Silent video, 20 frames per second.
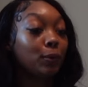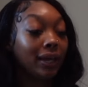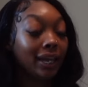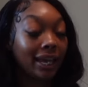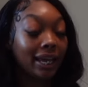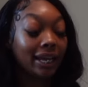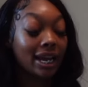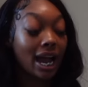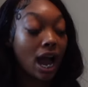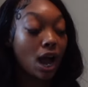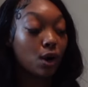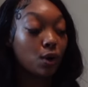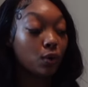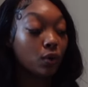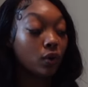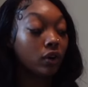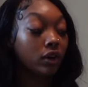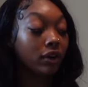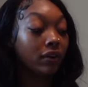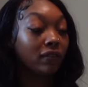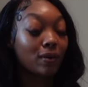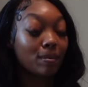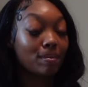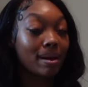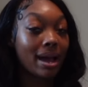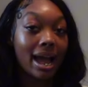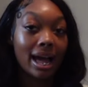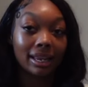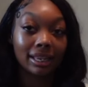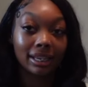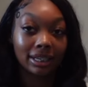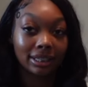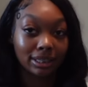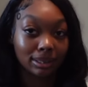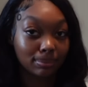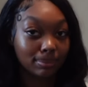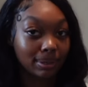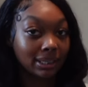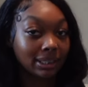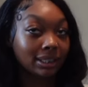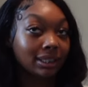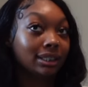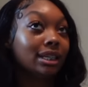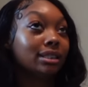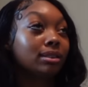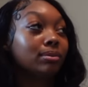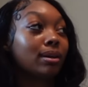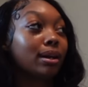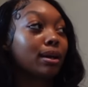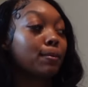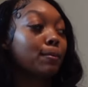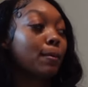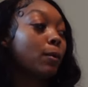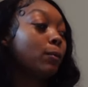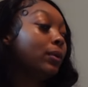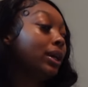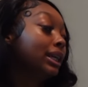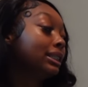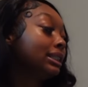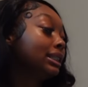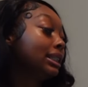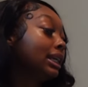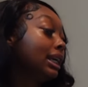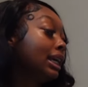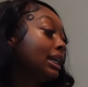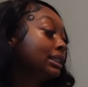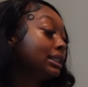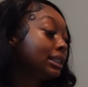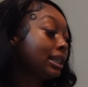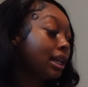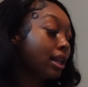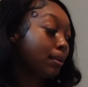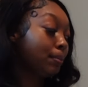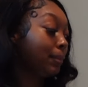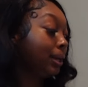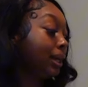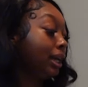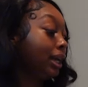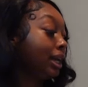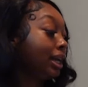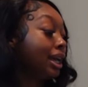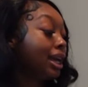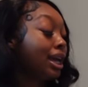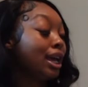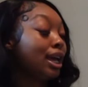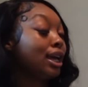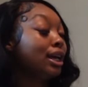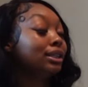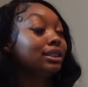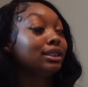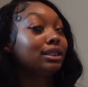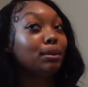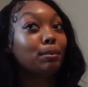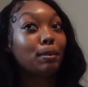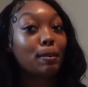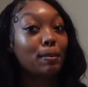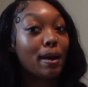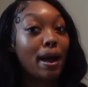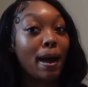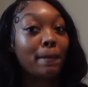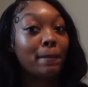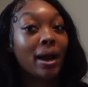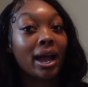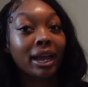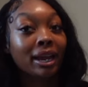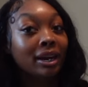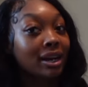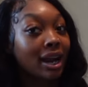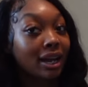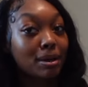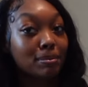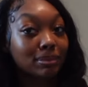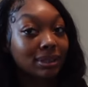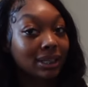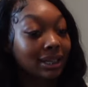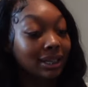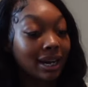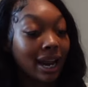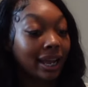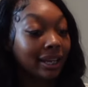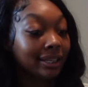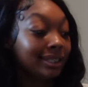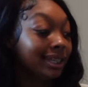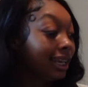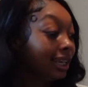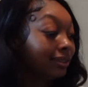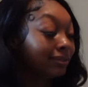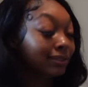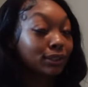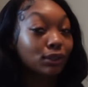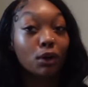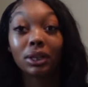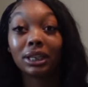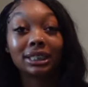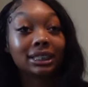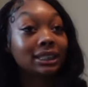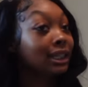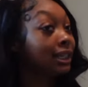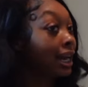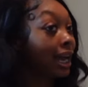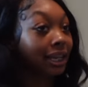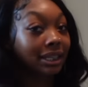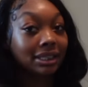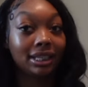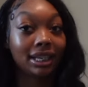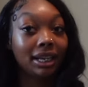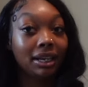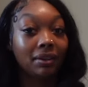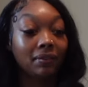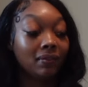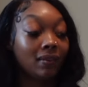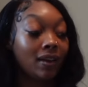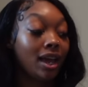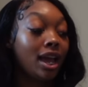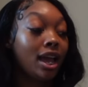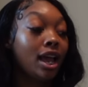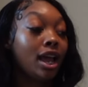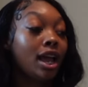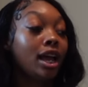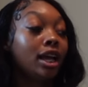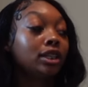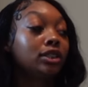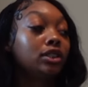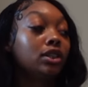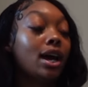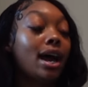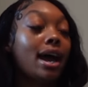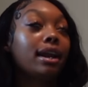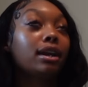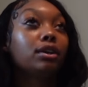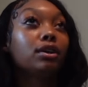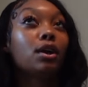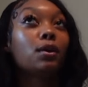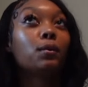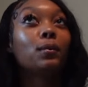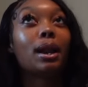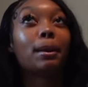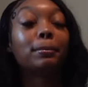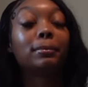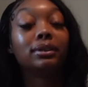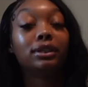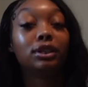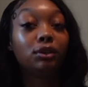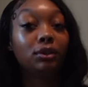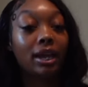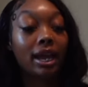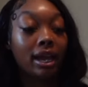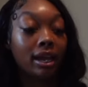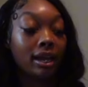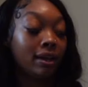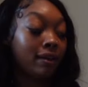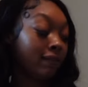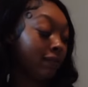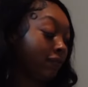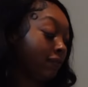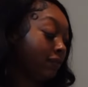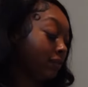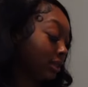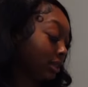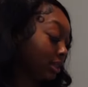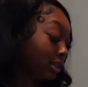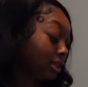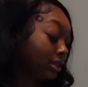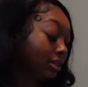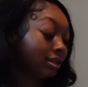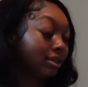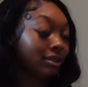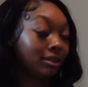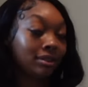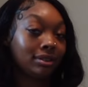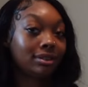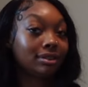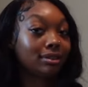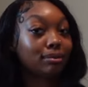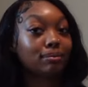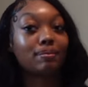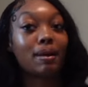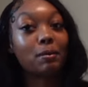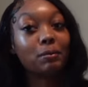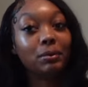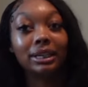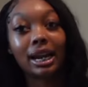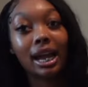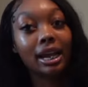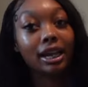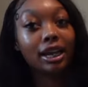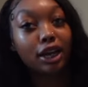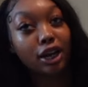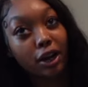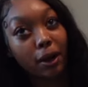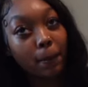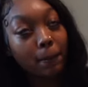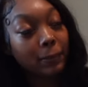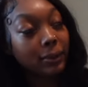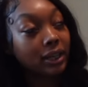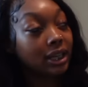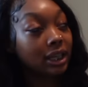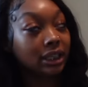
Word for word: wig I ordered from AliExpress because that's why I did my wigs. It's telling me something about my hair not coming to the 19th. School is the 19th. So I don't know what I'm gonna do yet if my wig not here.